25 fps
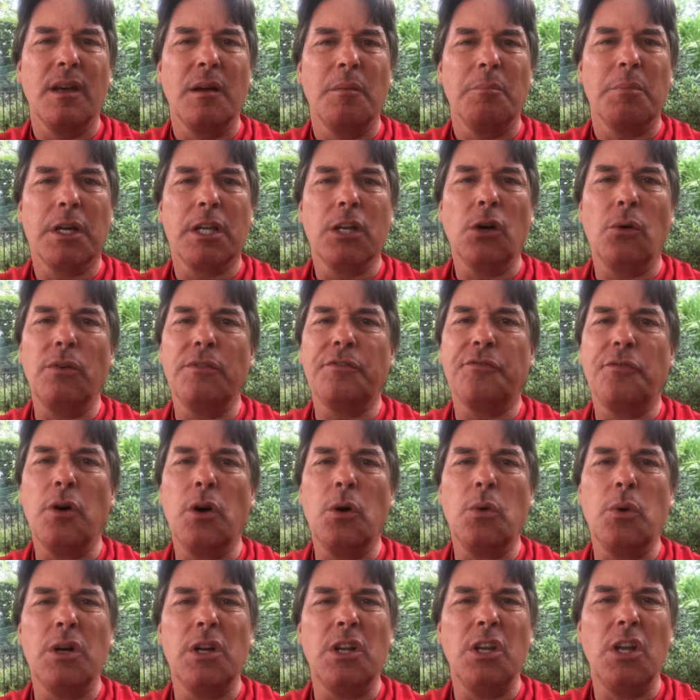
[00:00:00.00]
But going
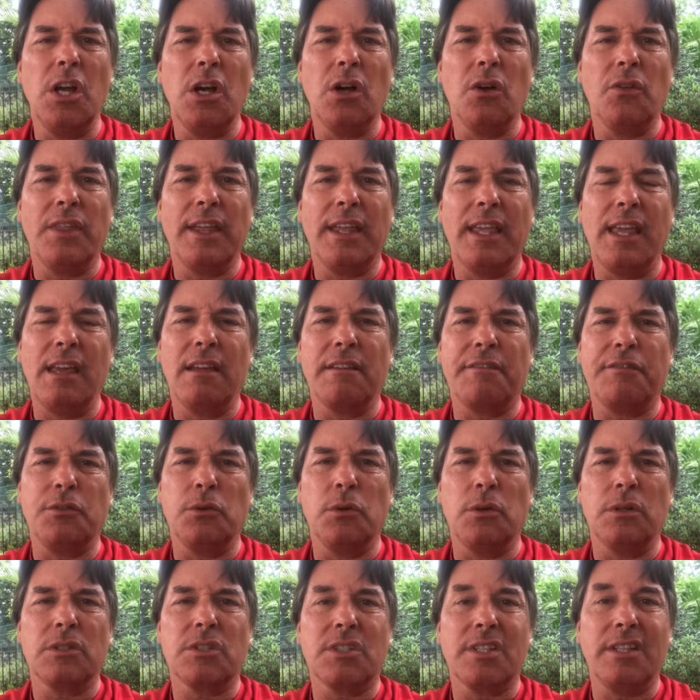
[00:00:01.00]
forward, no, they can't
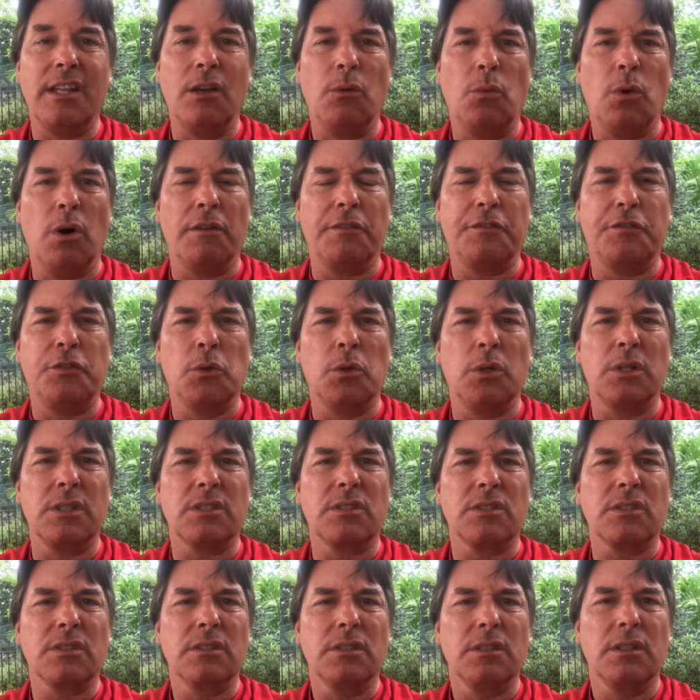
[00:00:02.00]
fool us and they won't fool
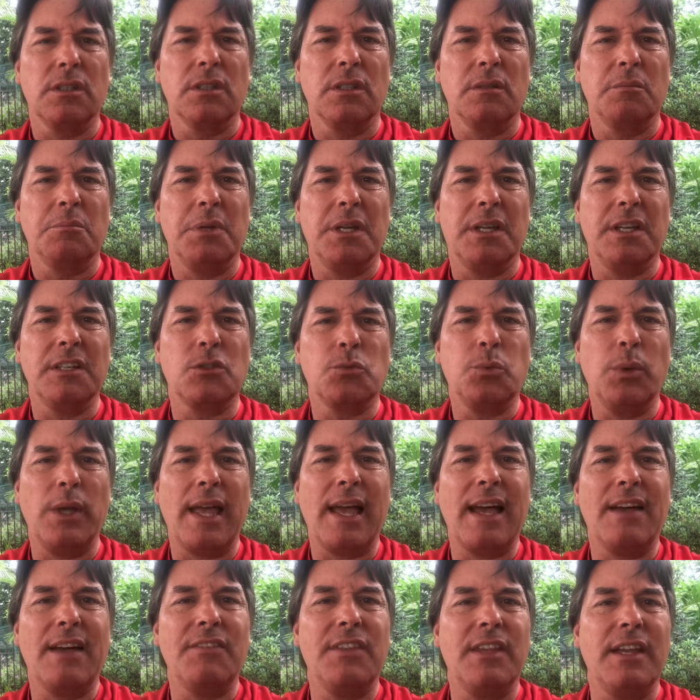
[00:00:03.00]
us because we
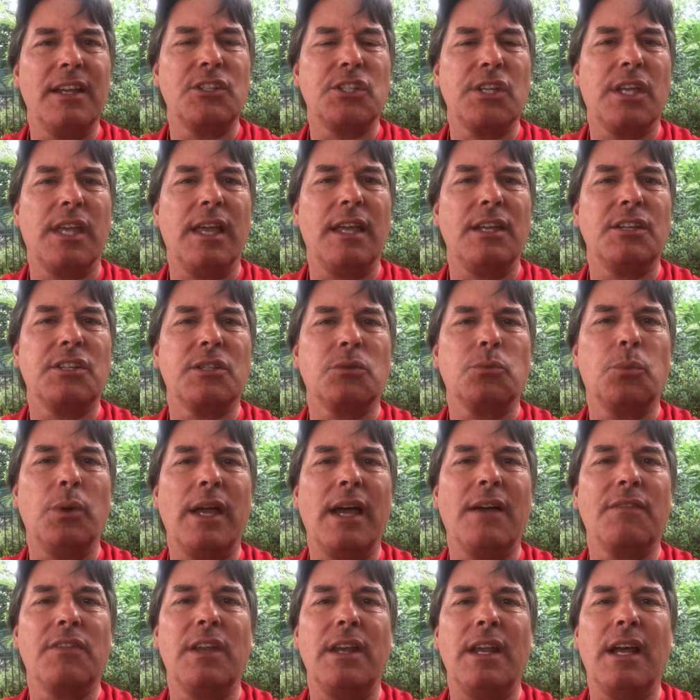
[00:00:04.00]
have the education, we
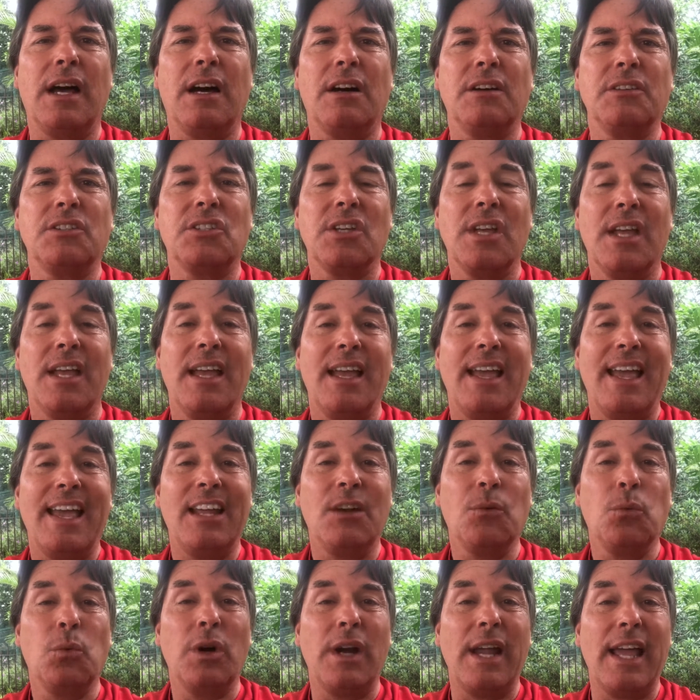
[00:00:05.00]
have the knowledge,
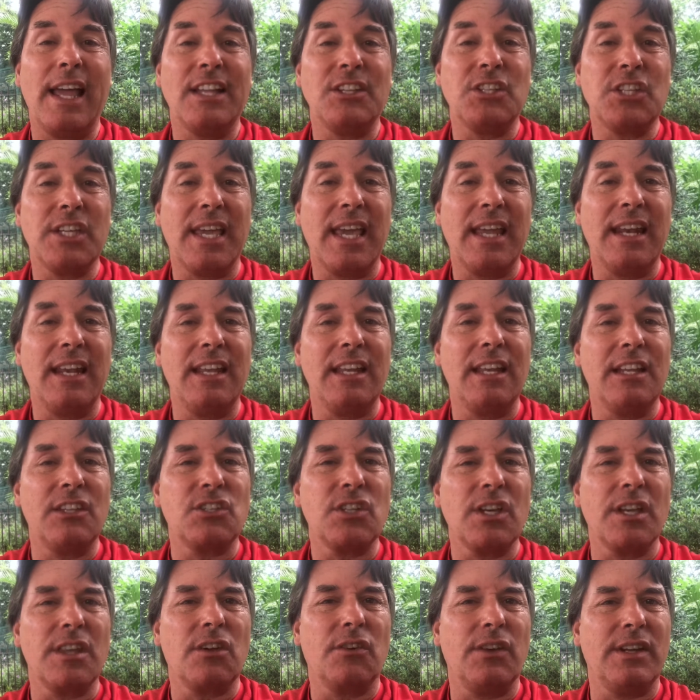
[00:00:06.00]
and we're educating each
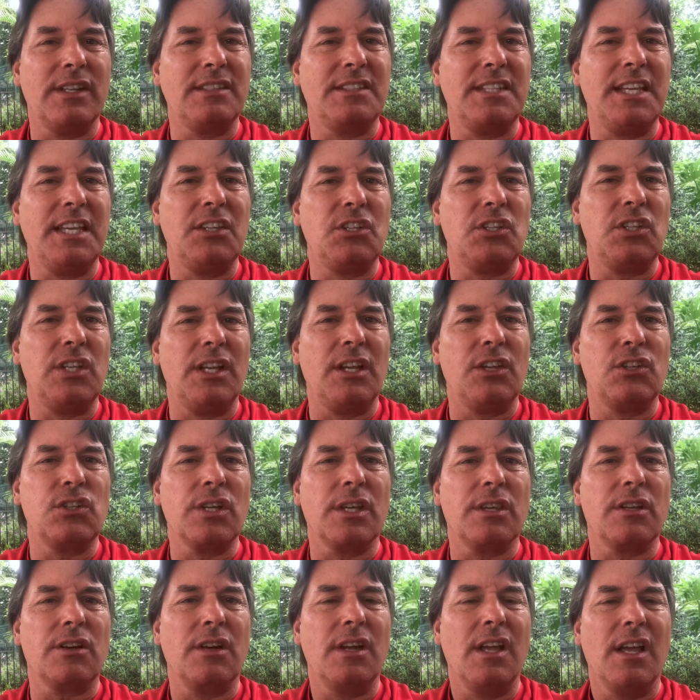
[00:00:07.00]
other and teaching each
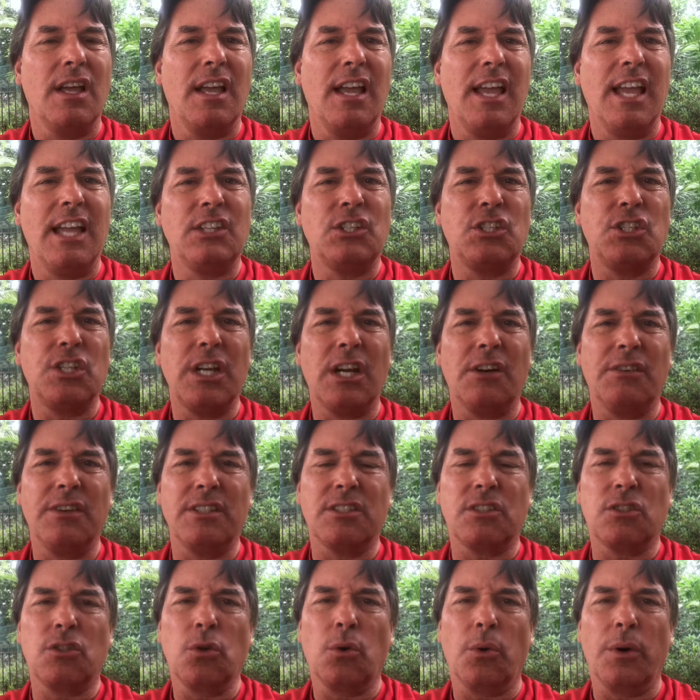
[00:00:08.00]
other and sharing
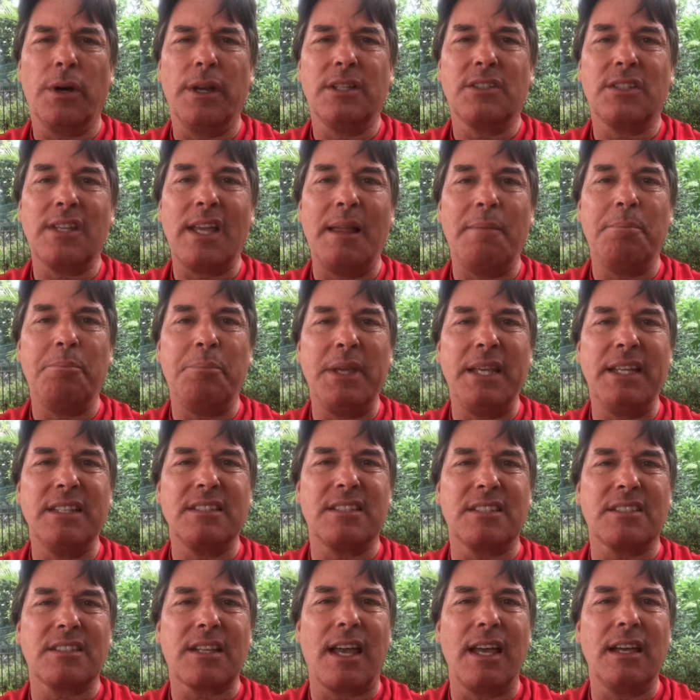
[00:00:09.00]
stories and being
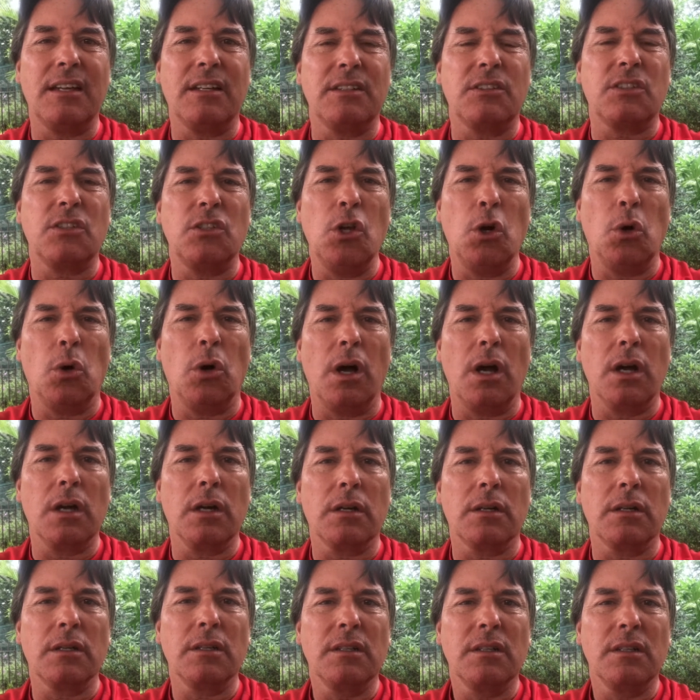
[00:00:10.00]
silent no
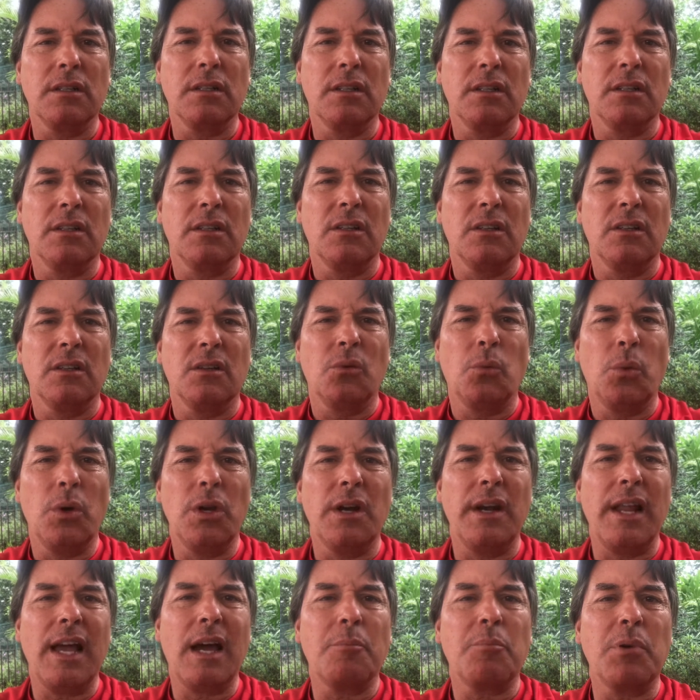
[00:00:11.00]
longer. We
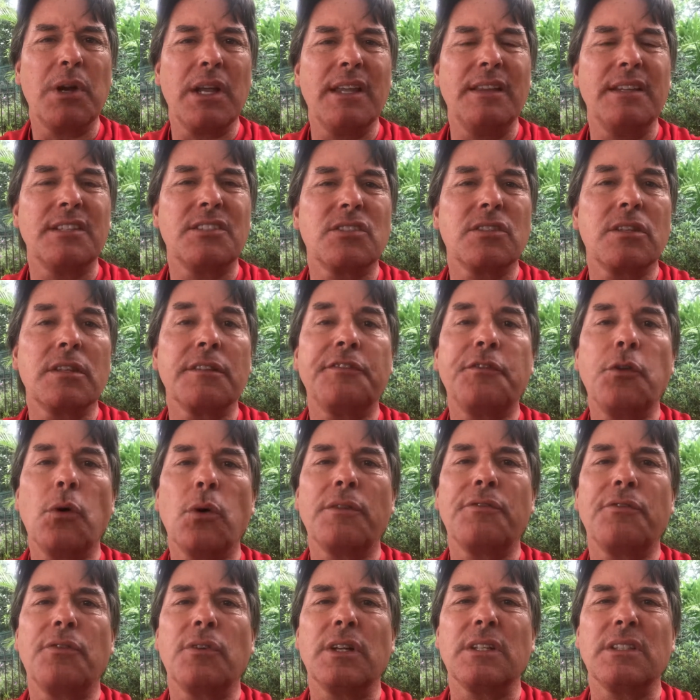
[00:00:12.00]
are now bringing this to the
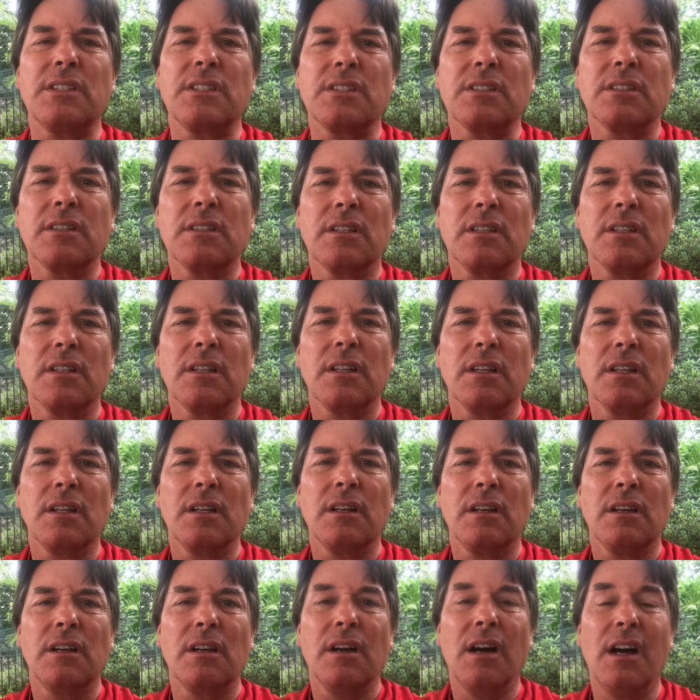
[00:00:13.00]
forefront
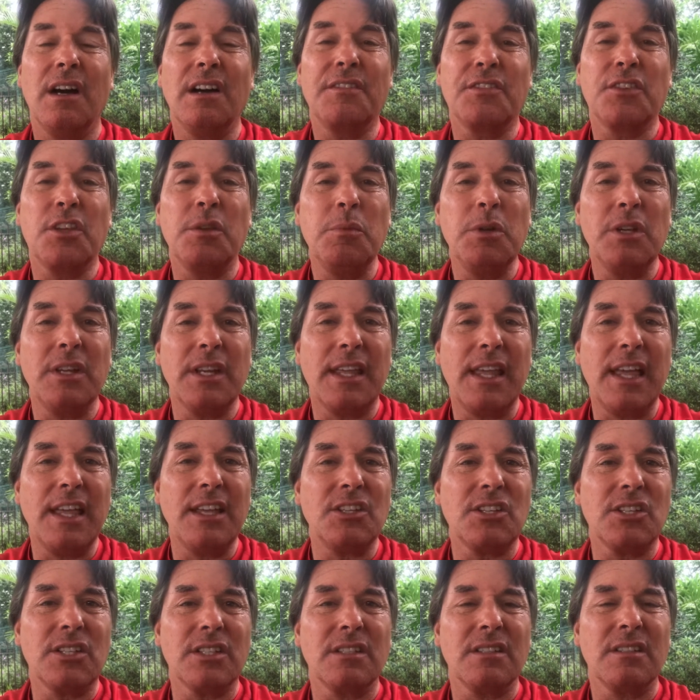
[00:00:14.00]
of
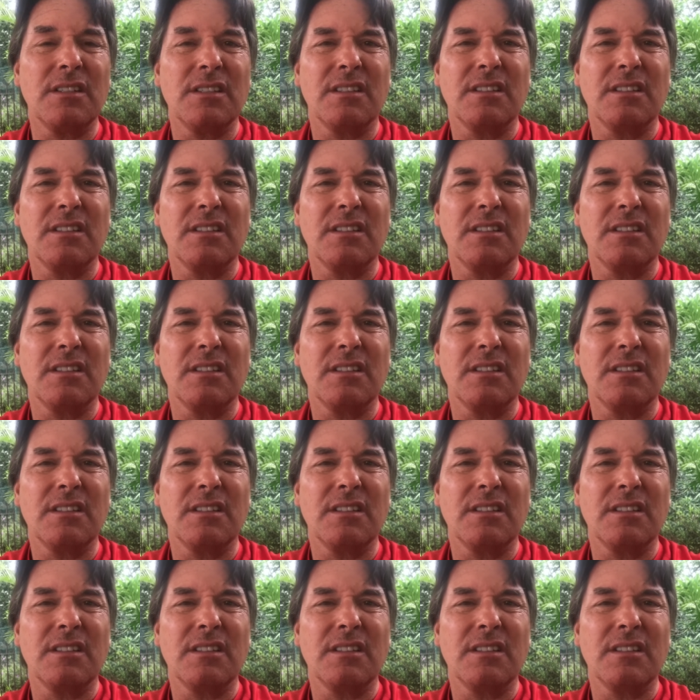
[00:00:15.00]
communication.